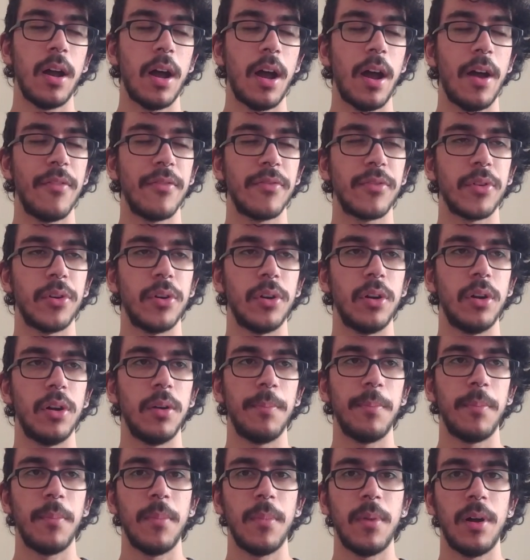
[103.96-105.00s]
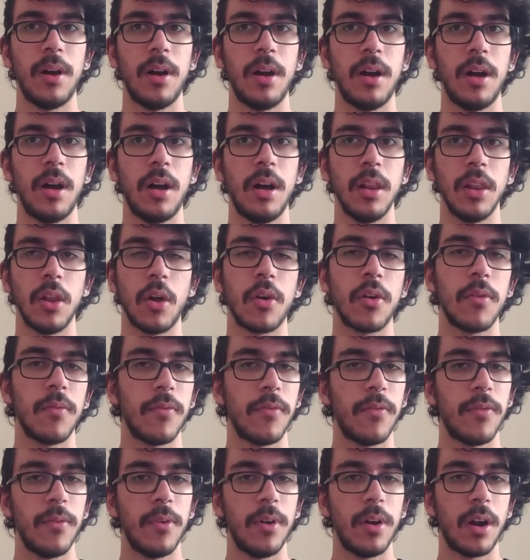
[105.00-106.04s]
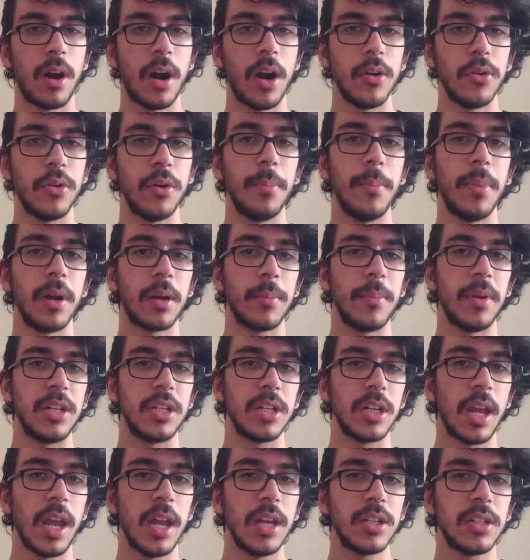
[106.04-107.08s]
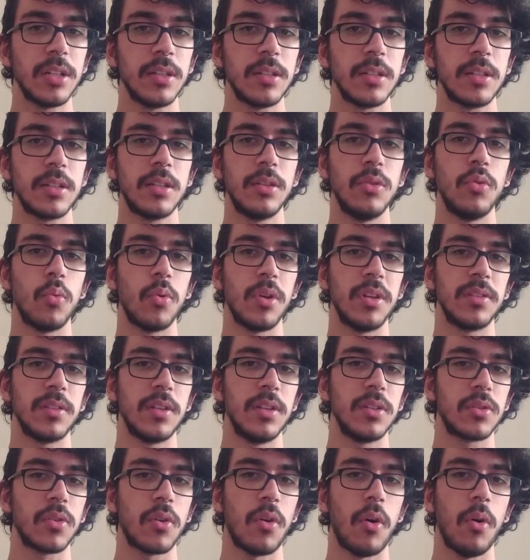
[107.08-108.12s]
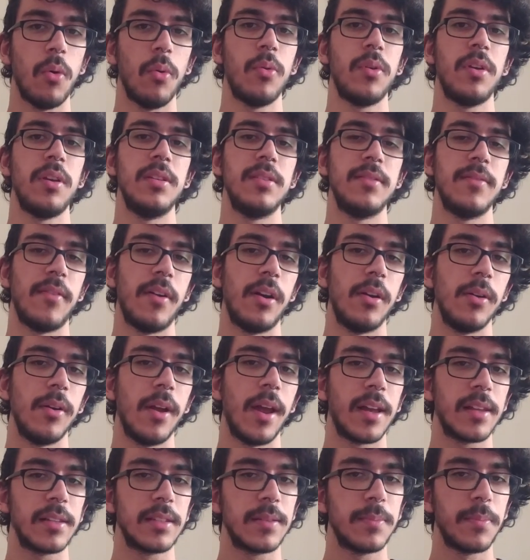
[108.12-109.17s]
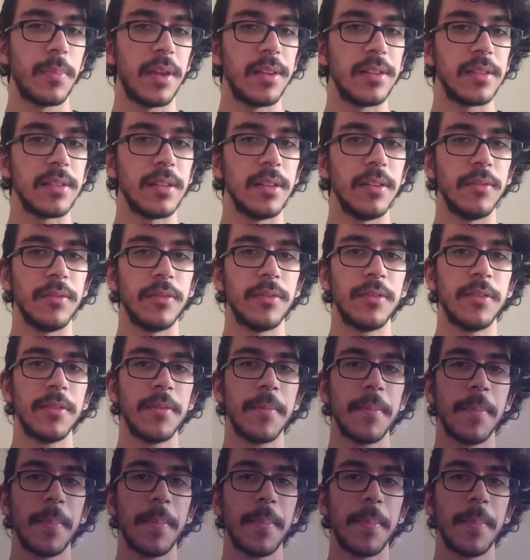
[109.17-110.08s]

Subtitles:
after a lot of hardware bug mitigations, doing syscall is very expensive.